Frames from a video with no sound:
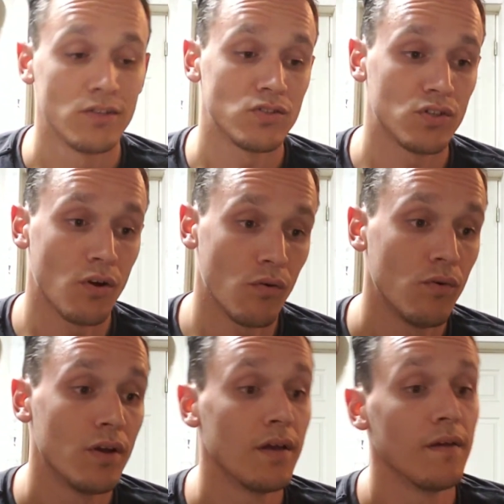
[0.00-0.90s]

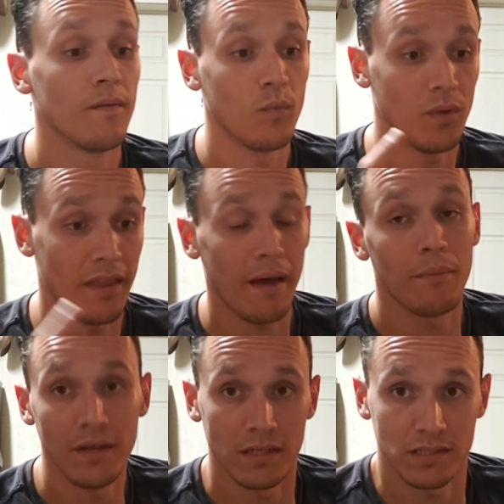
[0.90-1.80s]
So with
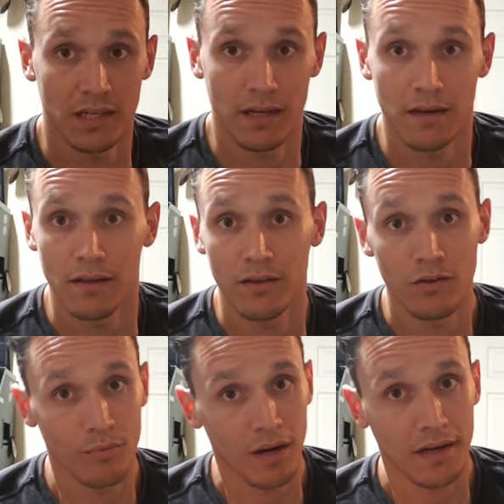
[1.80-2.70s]
that being said,
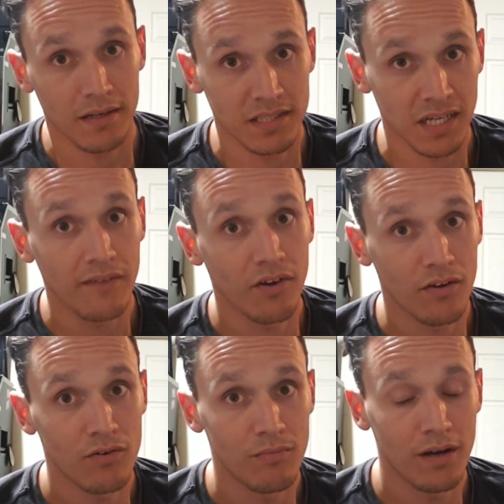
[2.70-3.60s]
you're probably going to save
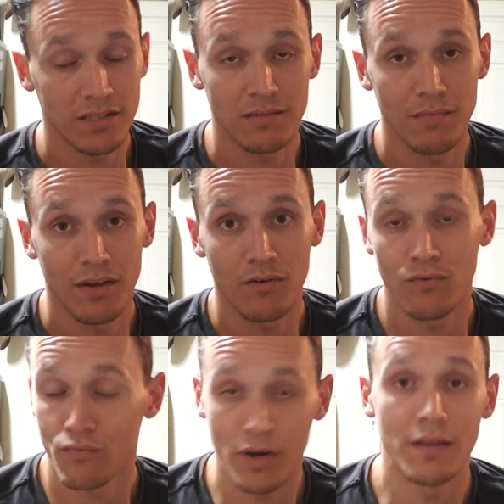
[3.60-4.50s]
$100 in
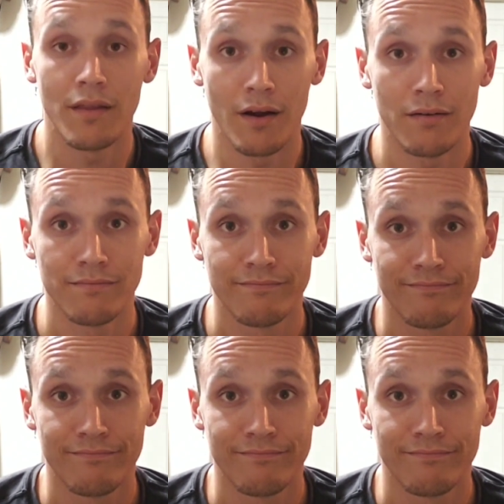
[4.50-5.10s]
metal right there.